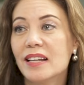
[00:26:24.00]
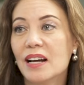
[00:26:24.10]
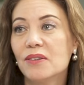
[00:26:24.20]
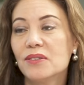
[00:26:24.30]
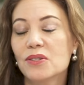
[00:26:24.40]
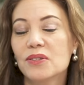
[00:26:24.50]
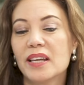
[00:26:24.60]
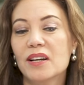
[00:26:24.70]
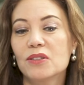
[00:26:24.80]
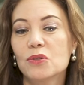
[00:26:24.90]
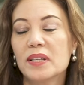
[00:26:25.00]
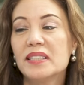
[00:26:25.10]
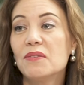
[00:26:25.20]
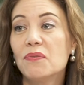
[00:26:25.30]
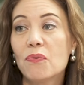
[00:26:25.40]
now. Yeah. So they're
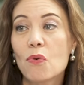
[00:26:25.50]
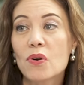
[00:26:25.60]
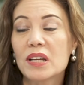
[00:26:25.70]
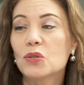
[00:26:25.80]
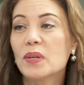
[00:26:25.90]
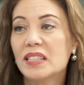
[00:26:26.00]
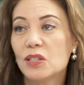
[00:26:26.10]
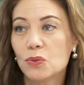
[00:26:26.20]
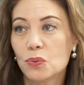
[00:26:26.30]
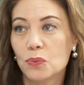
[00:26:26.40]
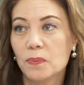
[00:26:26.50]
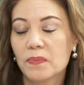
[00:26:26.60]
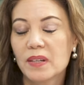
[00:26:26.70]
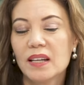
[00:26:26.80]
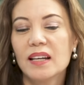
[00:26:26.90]
24 and
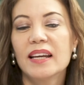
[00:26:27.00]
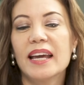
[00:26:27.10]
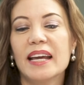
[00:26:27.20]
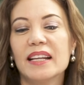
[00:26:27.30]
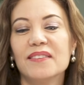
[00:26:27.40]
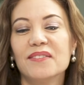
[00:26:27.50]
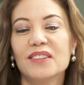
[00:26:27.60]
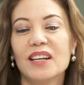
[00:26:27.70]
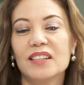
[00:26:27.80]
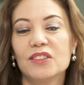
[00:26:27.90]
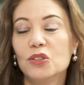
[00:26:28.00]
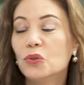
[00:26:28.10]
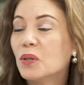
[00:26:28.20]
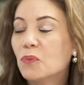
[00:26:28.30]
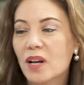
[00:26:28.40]
22. And they're
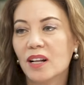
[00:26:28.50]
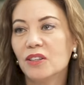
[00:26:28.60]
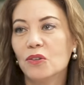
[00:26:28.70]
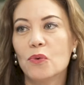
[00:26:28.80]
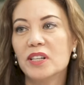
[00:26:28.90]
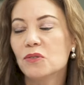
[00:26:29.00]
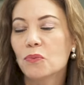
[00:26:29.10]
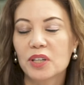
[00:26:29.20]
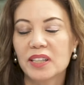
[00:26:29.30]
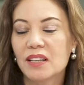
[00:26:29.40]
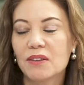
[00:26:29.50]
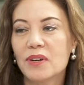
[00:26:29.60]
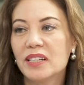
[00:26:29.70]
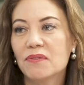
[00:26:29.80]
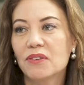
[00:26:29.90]
doing well. One is working
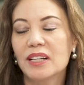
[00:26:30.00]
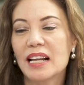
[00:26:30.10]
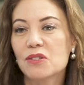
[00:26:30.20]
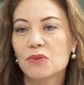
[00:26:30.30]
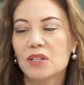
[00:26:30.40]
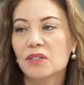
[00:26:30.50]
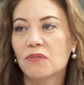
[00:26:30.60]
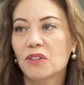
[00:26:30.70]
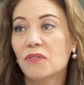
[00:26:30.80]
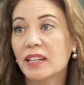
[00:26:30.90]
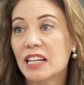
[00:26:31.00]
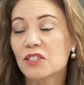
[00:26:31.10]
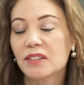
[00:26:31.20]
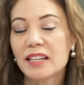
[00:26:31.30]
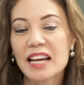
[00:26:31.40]
already for the last 2 years for the
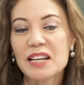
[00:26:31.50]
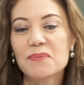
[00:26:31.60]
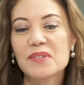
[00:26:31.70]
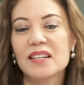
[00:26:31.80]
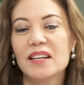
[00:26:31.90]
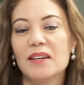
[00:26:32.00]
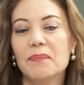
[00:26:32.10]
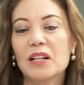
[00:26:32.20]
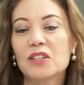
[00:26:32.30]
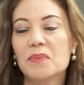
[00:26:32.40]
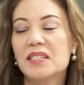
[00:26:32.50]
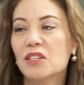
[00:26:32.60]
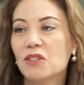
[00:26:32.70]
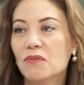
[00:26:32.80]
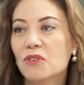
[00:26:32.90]
Financial Times. Malcolm is at
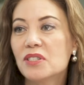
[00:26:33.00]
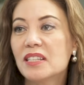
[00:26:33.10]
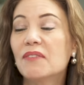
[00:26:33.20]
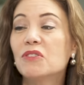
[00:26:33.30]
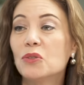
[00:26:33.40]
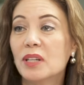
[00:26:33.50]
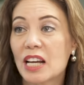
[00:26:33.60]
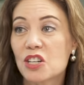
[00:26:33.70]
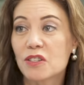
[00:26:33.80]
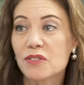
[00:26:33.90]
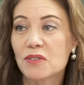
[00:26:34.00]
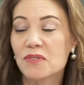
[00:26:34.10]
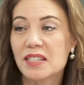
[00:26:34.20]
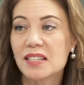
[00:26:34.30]
university after doing national service in